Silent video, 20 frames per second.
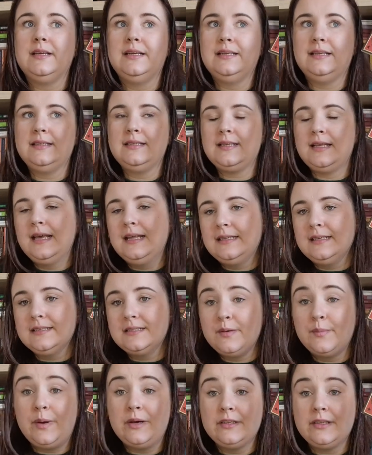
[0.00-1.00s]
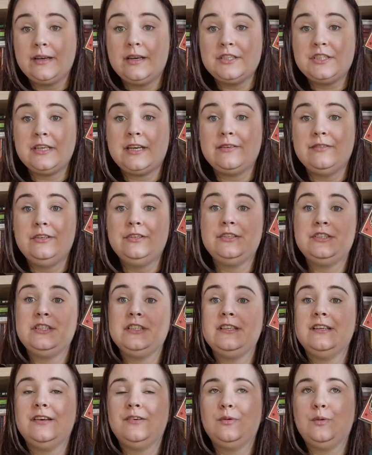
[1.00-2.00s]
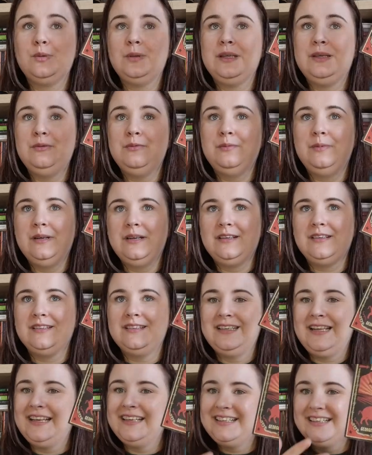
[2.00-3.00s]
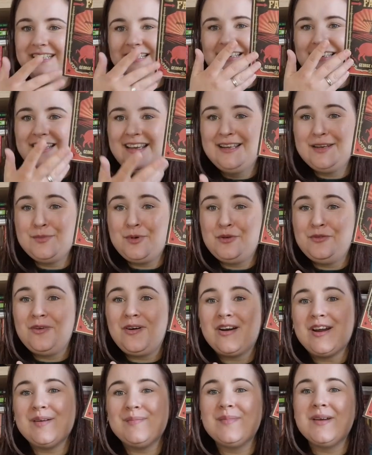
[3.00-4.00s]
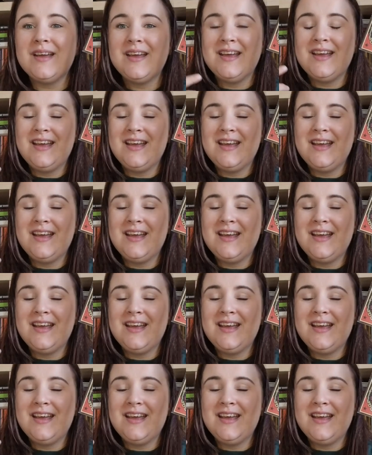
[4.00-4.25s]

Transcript: And it is about the Russian Revolution, only we're like in an animal farm,